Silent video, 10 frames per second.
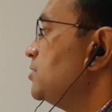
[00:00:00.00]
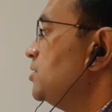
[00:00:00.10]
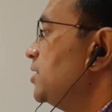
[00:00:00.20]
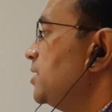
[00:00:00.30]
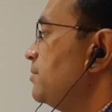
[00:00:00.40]

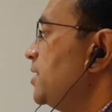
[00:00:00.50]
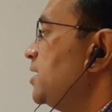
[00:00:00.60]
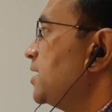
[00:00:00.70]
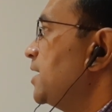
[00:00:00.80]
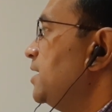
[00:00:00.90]
the
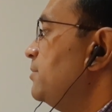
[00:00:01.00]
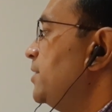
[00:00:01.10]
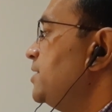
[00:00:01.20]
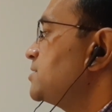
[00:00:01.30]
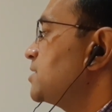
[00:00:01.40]
remaining
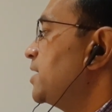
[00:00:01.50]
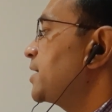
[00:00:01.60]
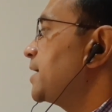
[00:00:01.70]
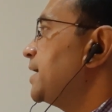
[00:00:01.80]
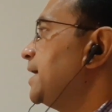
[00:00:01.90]
elements are
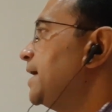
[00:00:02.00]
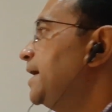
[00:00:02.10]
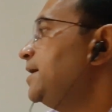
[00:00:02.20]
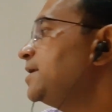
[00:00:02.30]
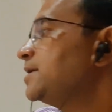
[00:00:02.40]
A
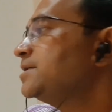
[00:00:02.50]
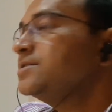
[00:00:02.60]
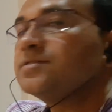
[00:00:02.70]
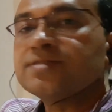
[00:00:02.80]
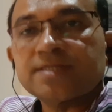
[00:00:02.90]
and
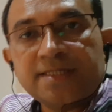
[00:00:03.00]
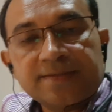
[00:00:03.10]
C.